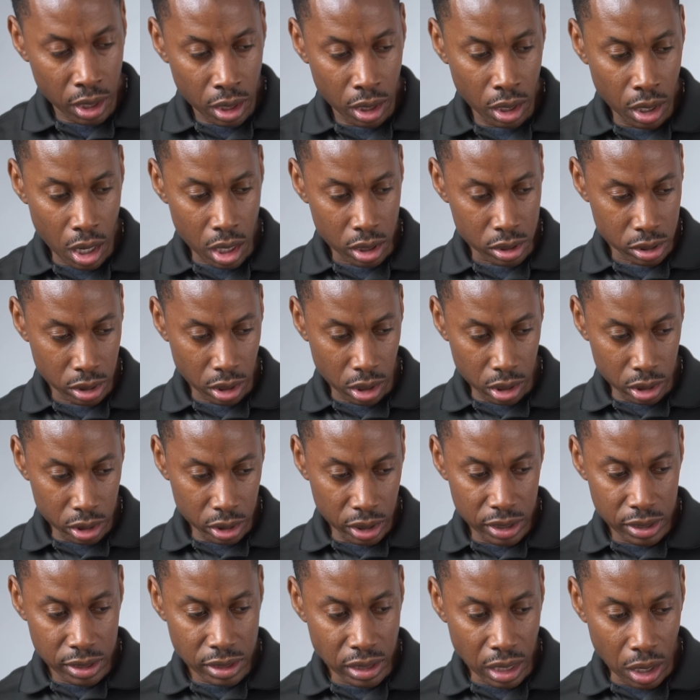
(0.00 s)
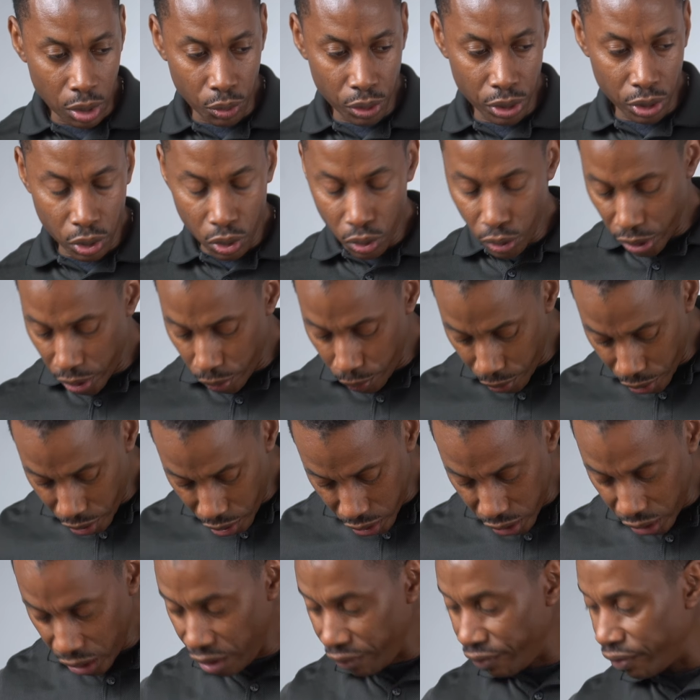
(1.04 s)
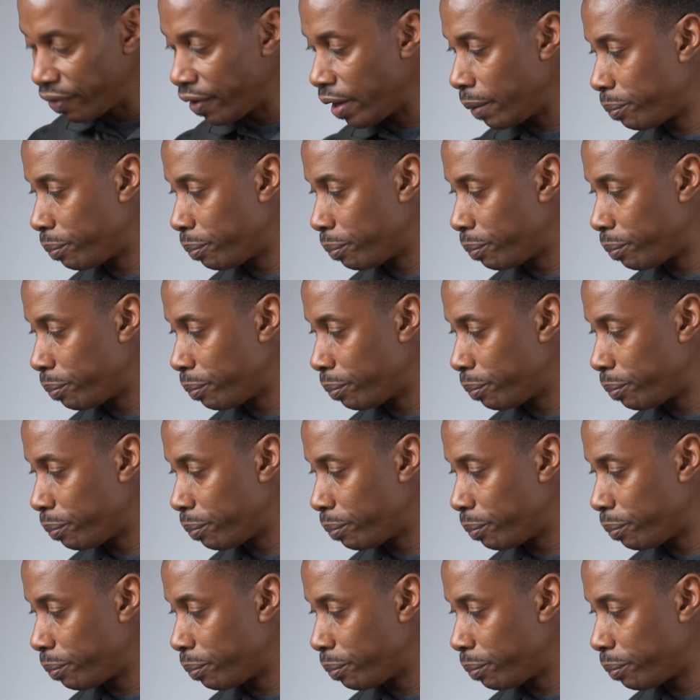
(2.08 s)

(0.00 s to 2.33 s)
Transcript: locked on. This is not going to go anywhere, even if